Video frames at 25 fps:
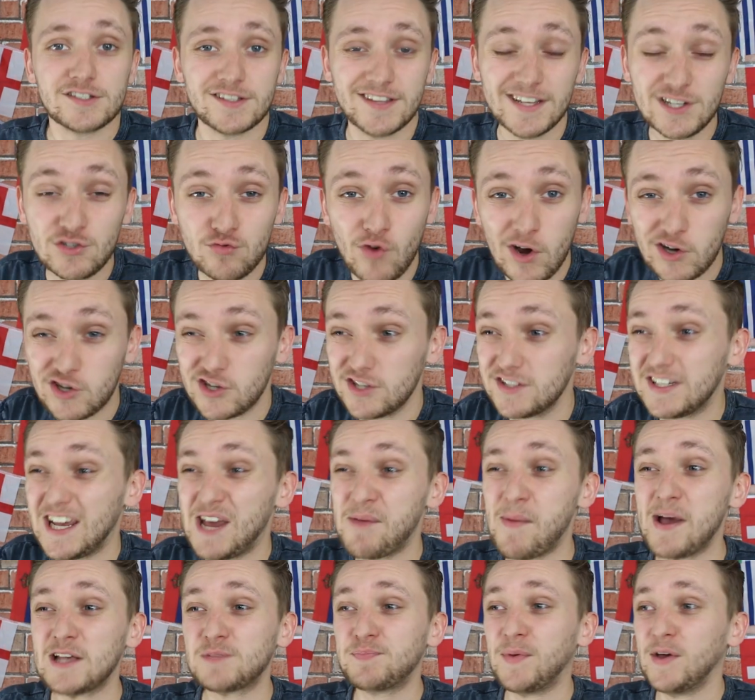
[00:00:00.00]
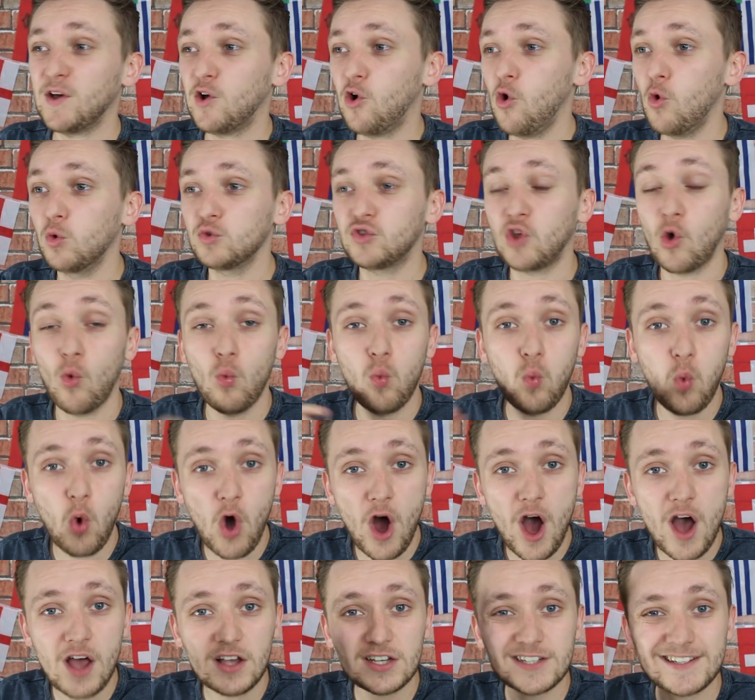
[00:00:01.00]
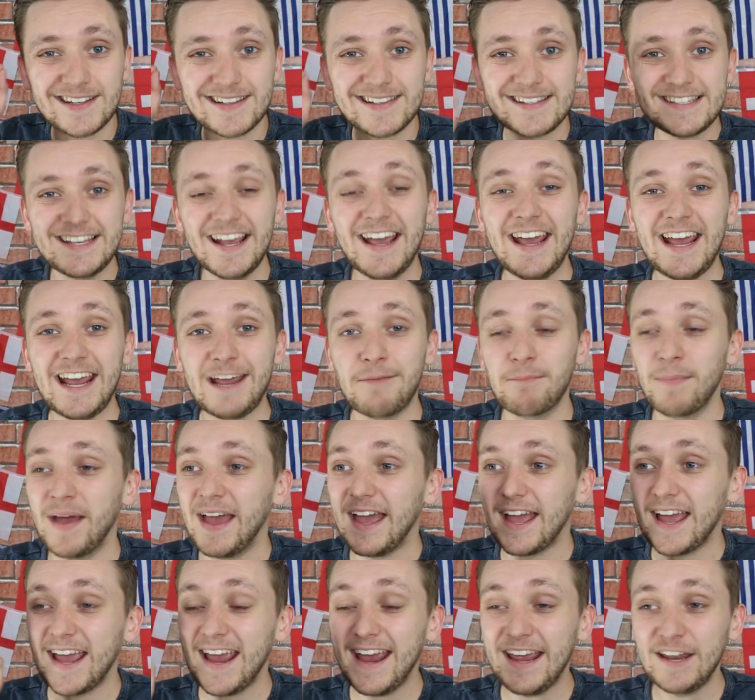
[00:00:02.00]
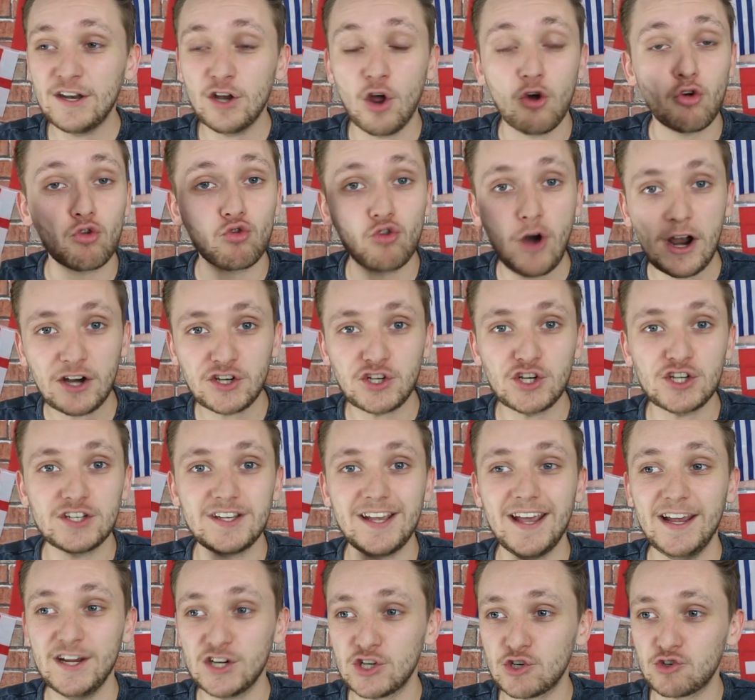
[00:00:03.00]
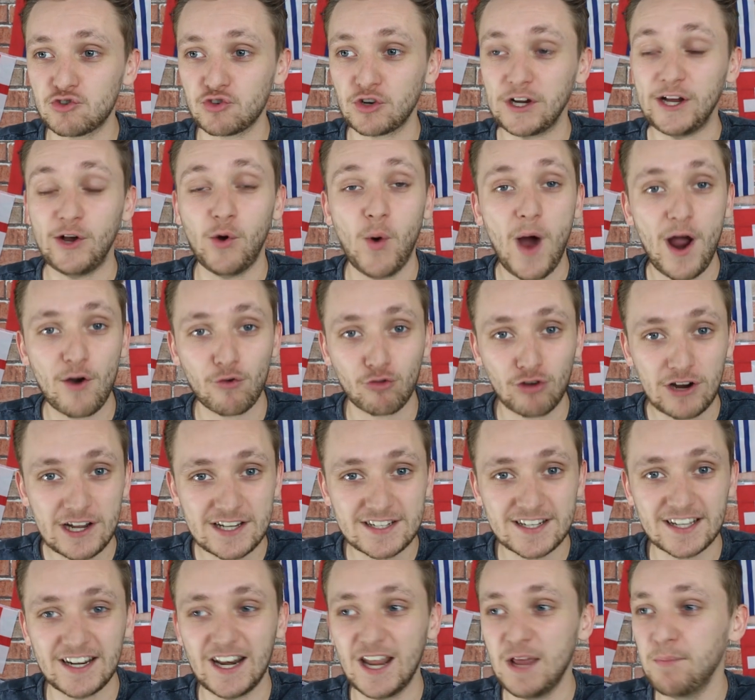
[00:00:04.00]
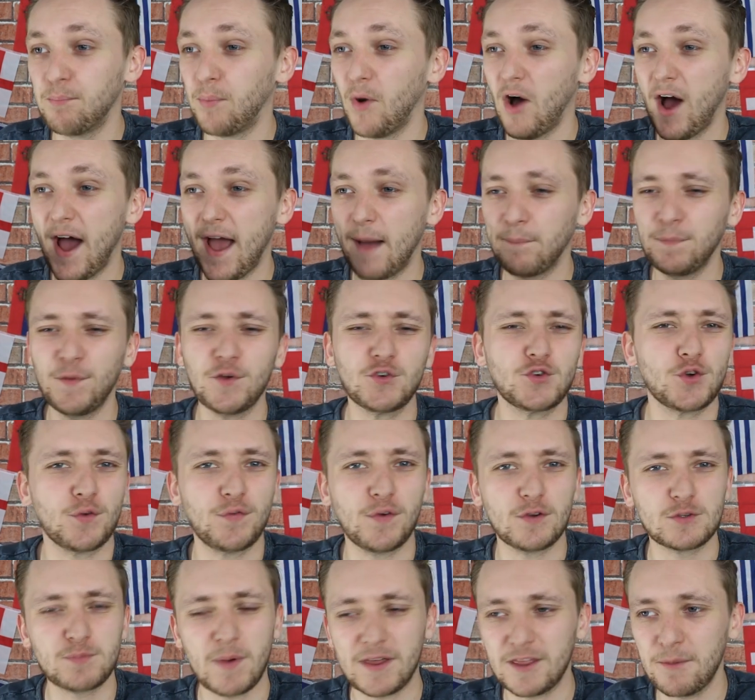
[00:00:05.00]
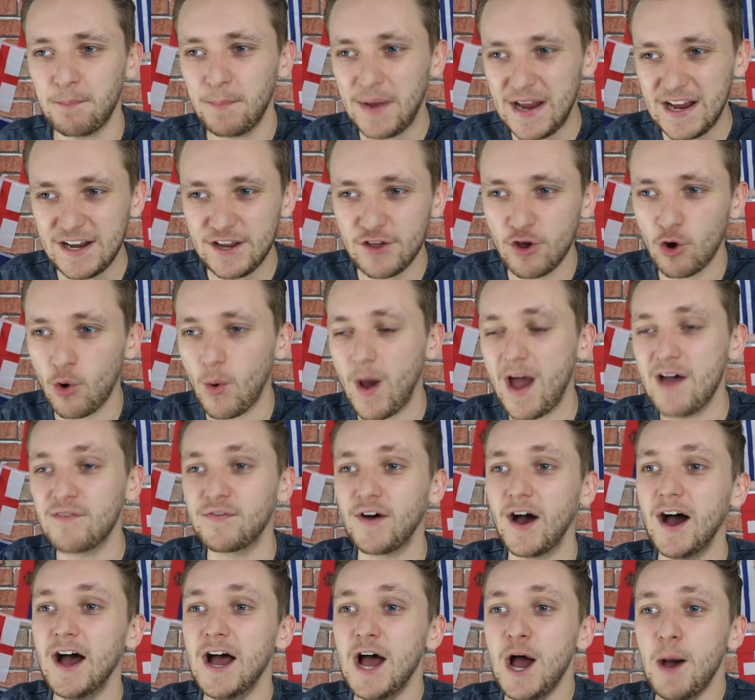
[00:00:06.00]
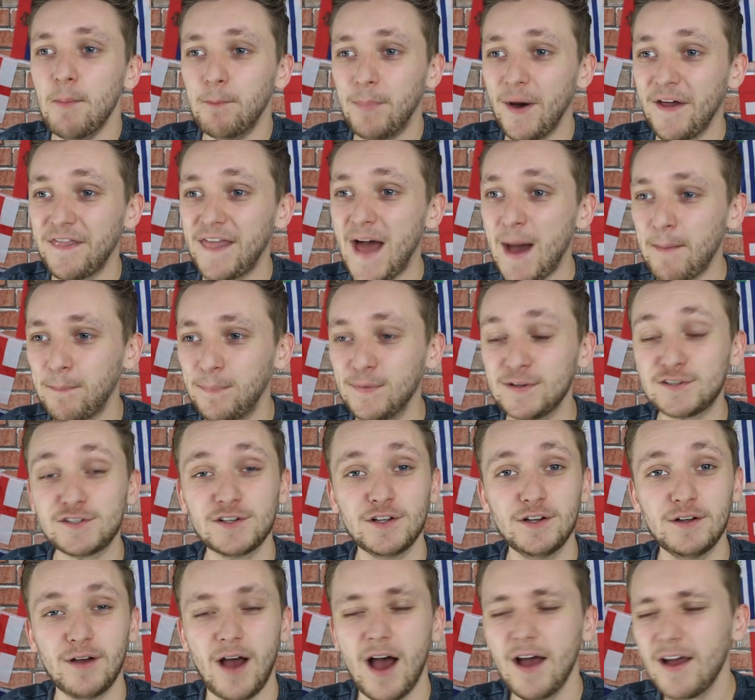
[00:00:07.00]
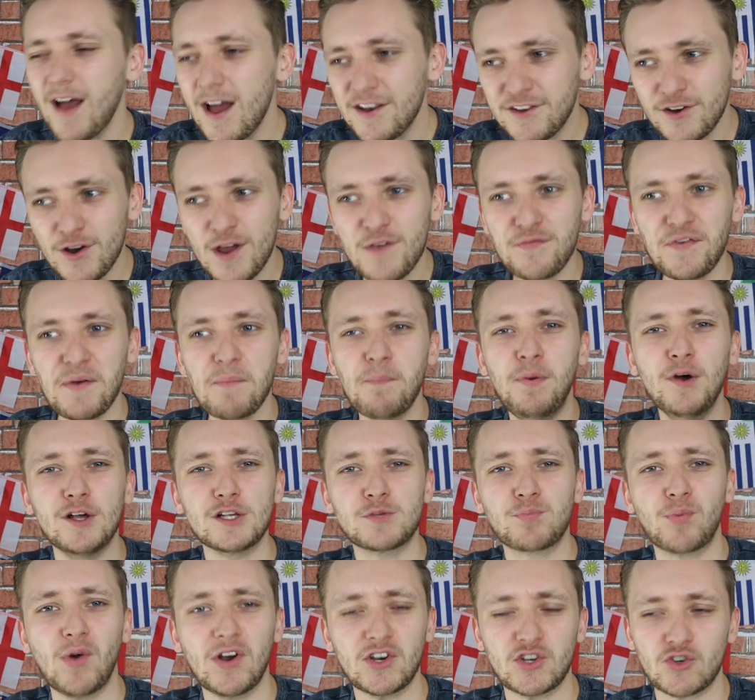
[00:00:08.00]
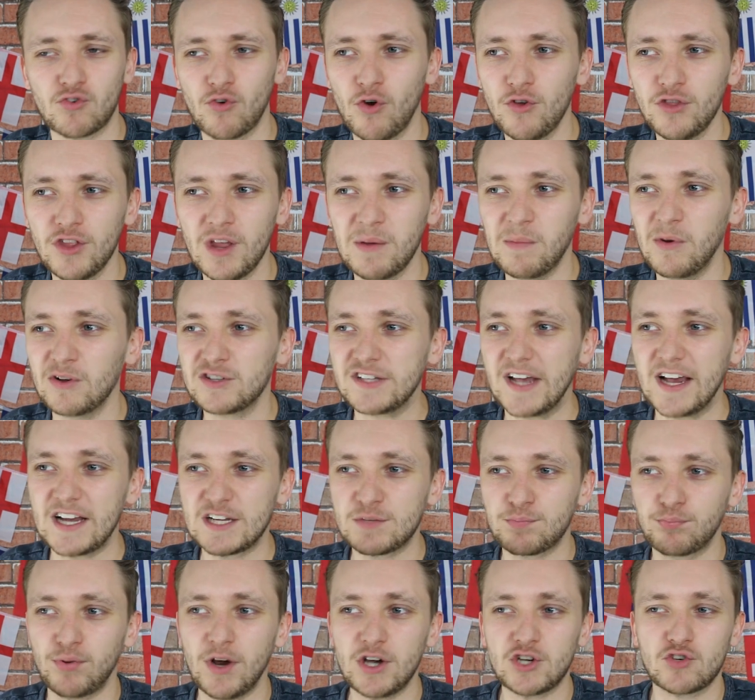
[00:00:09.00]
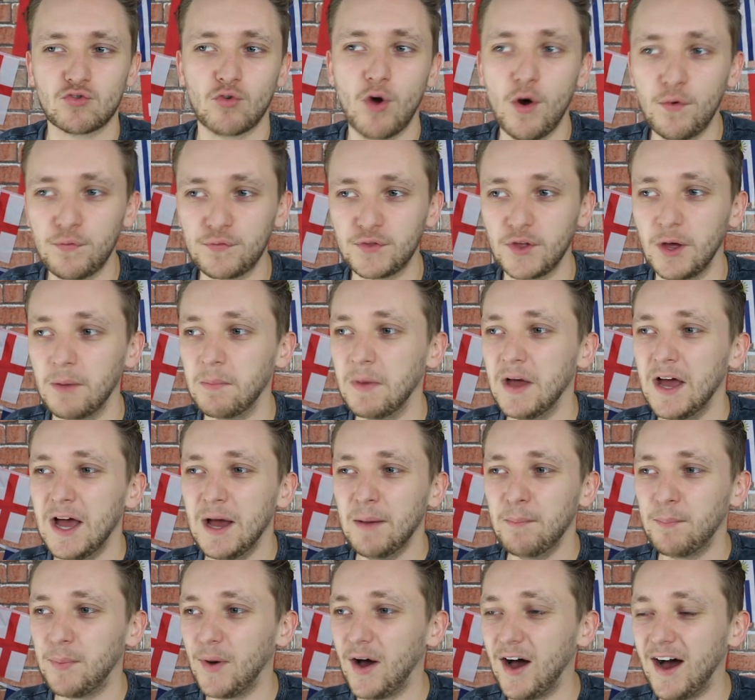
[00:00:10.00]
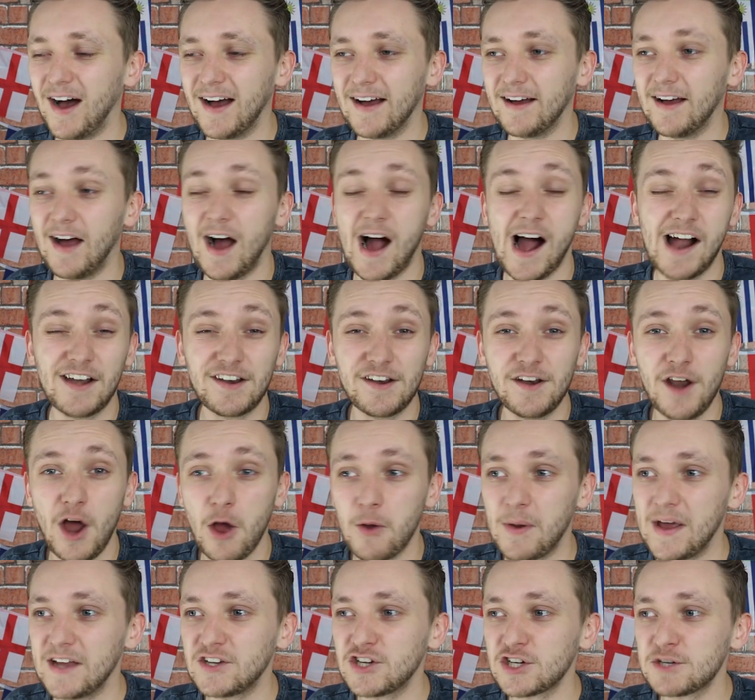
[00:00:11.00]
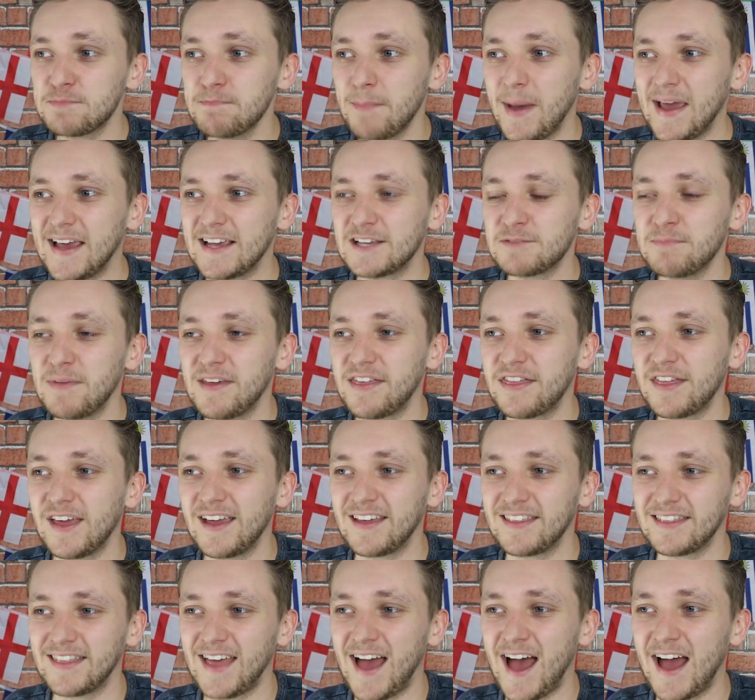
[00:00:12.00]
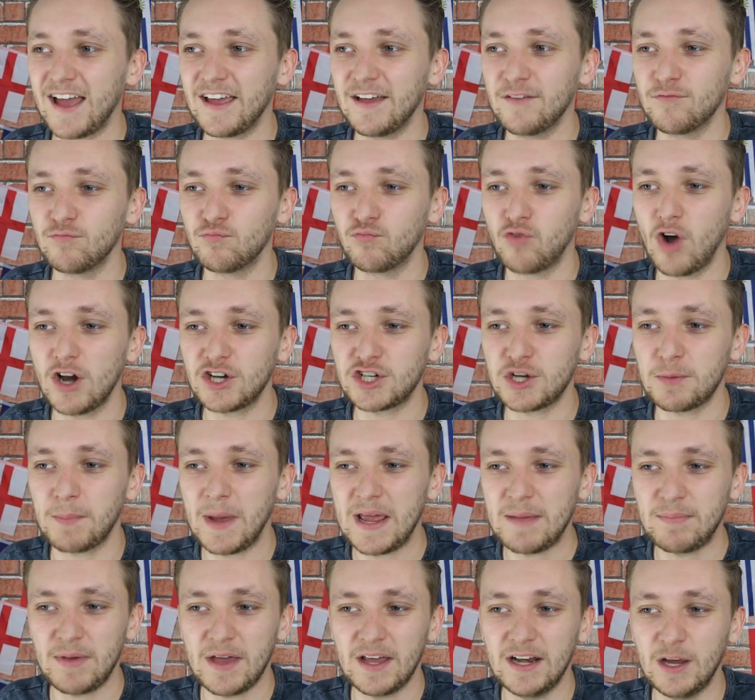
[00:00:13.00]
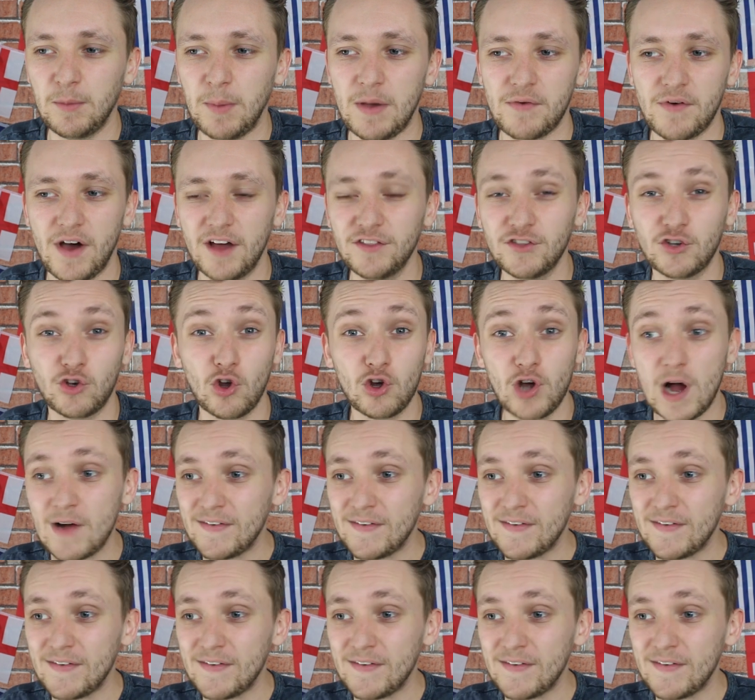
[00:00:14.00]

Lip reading: So this Russian team has been called the worst team in Russia's history quite recently by, I'm not sure if it was by the media or whatever, but that puts I don't know if it puts pressure on them or takes pressure off them, but I don't know, it just makes me think that Russia may be a little bit of an underdog.